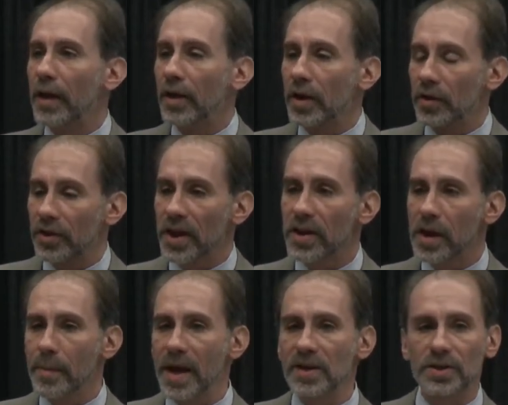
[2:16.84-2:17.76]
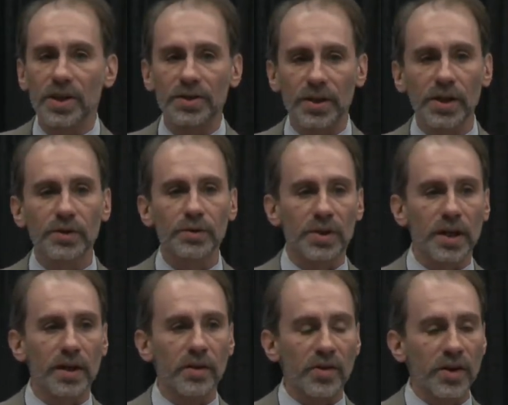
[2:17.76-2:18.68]
The thing that makes this
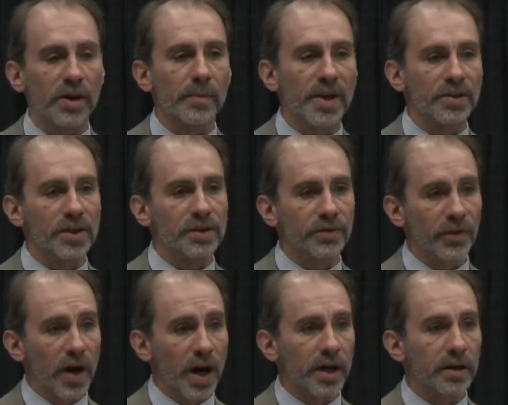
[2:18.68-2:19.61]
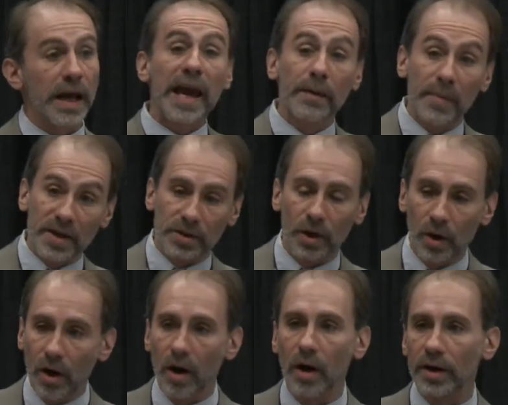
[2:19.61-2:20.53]
interesting and the thing that makes this fun and makes it
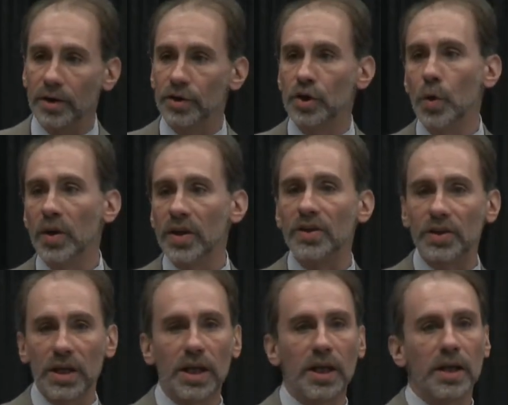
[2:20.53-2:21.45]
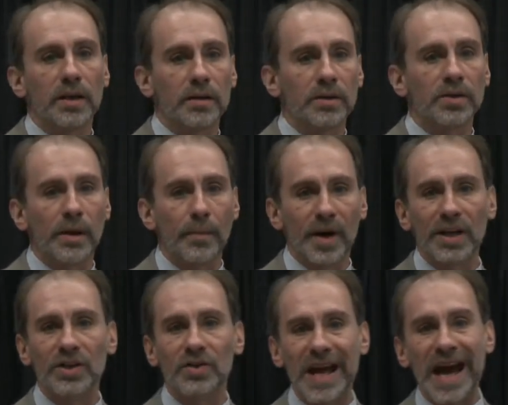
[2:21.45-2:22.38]
hard is doing this in
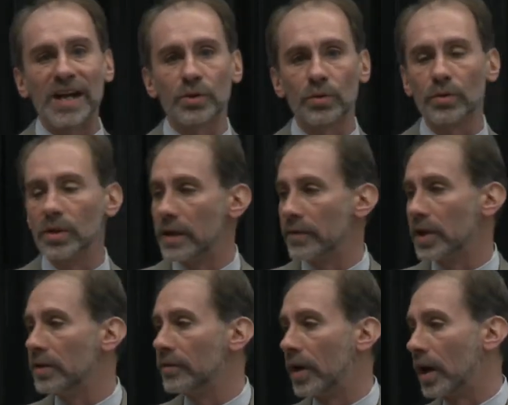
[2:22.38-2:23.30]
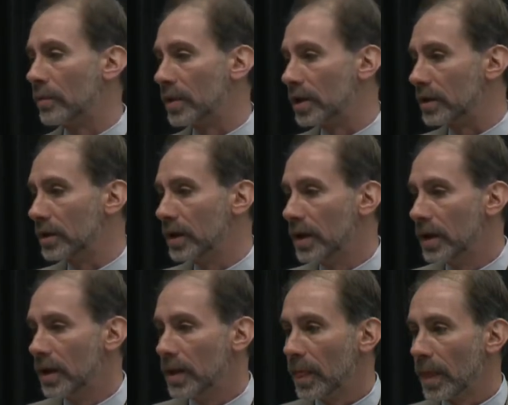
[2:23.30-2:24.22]
somebody's natural living environment.
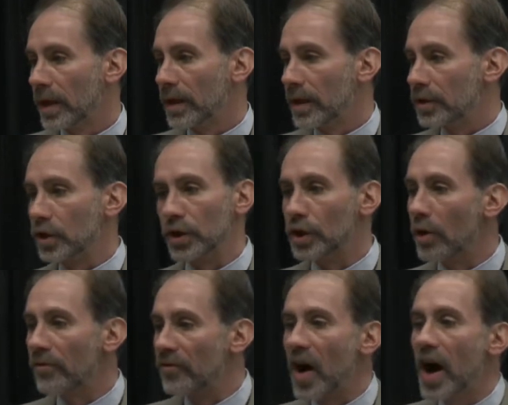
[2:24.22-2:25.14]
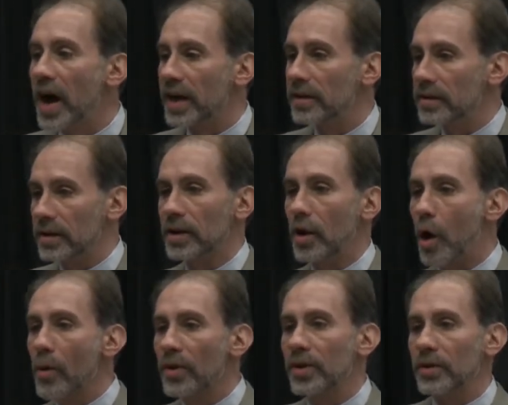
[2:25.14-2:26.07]
So you don't find,
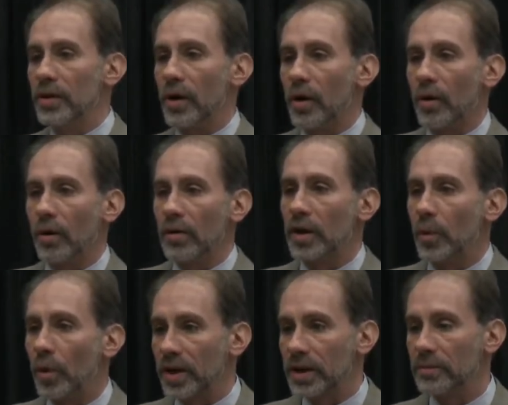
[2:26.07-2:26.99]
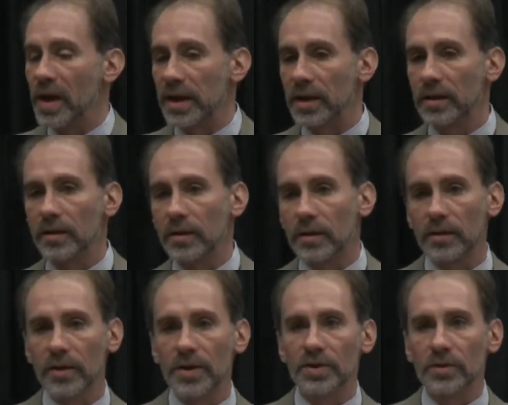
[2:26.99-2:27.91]
all the early work in making
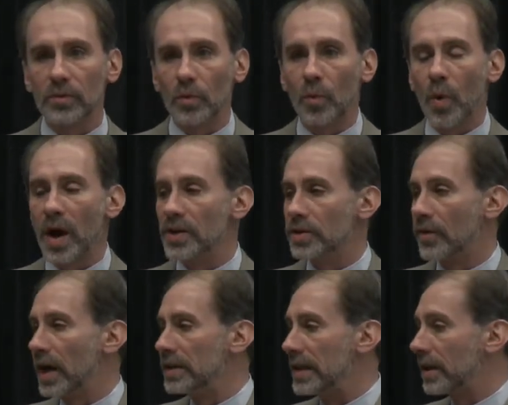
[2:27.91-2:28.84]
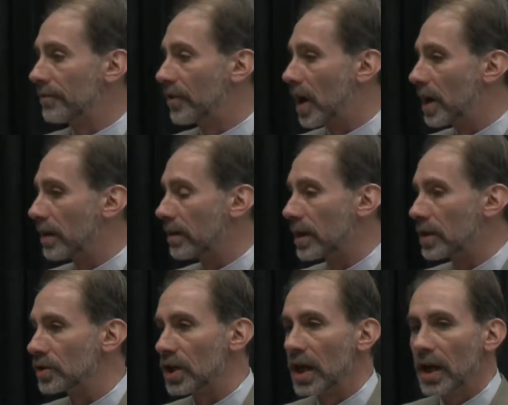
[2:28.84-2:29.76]
these ways of identifying
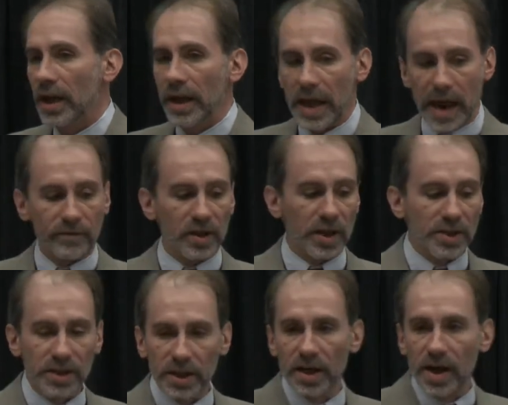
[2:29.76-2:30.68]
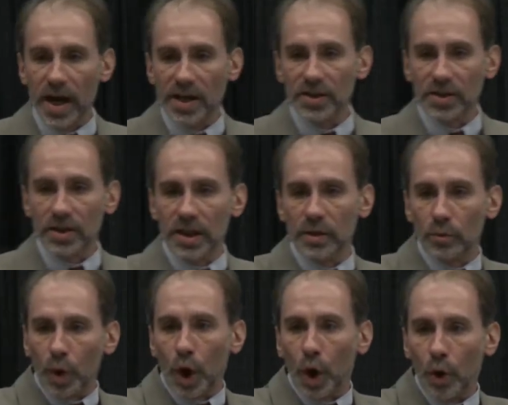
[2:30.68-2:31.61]
things, everything's in a nice, neat
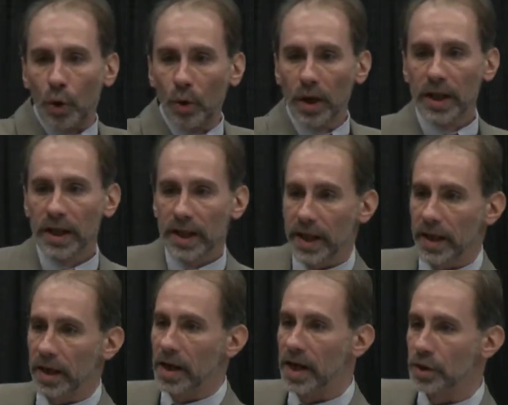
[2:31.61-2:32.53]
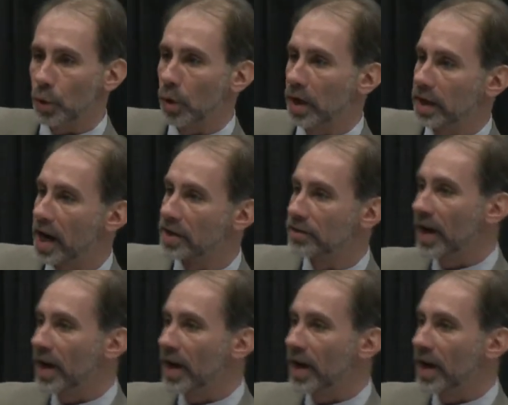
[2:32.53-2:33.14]
row, in a nice, organized